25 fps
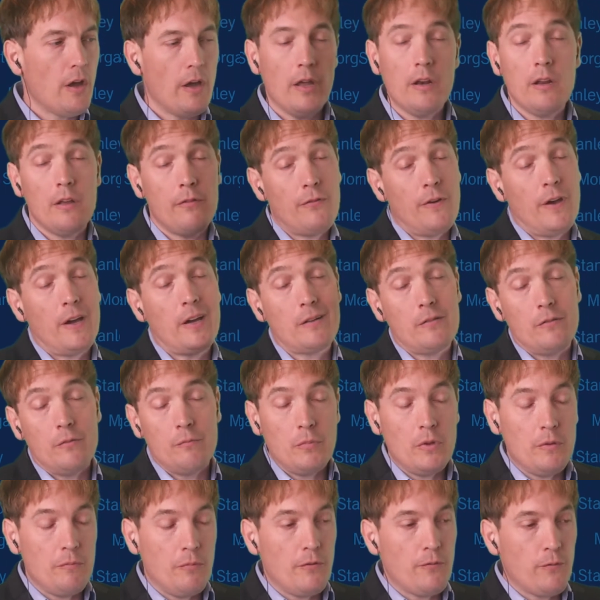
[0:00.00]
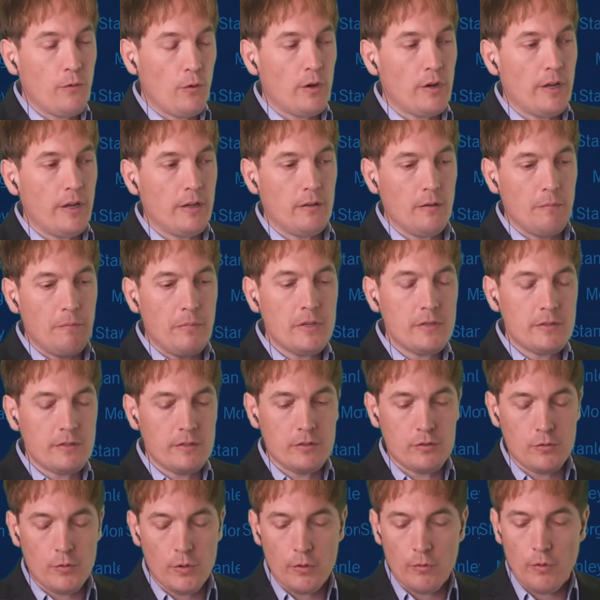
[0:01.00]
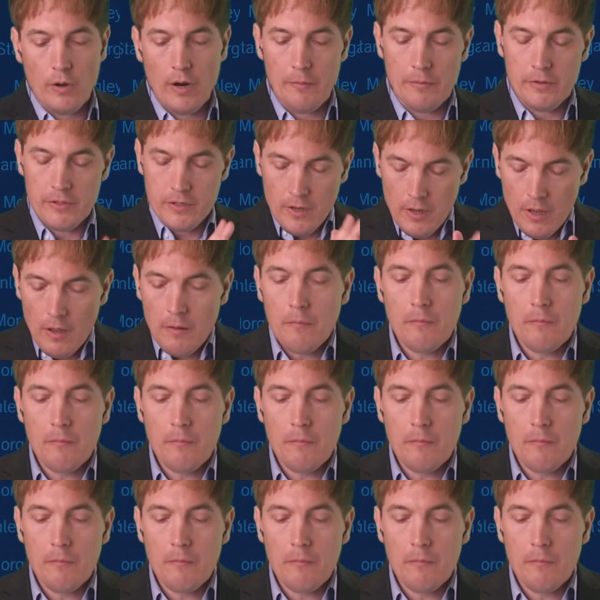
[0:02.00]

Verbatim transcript: And in fact, b- before that, the business requirements.